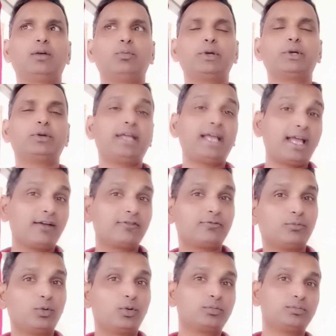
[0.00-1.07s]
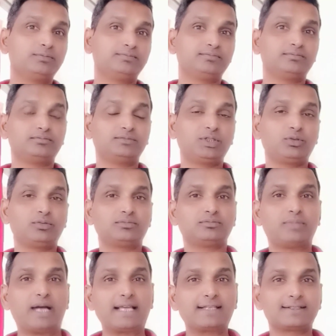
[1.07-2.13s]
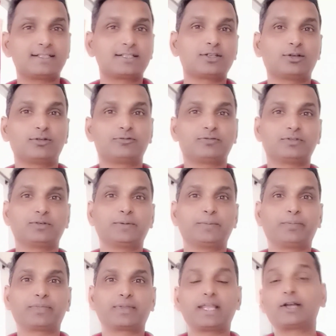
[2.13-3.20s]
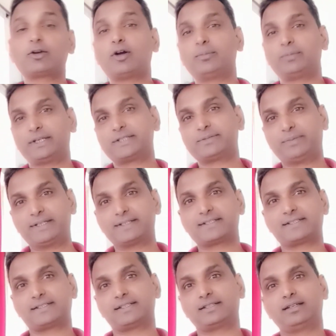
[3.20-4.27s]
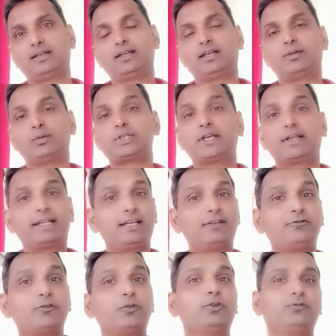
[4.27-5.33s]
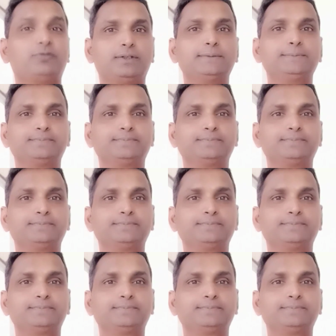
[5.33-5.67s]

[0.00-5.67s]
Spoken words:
we could have more, you know, baskets of accomplishments, which are really fruitful.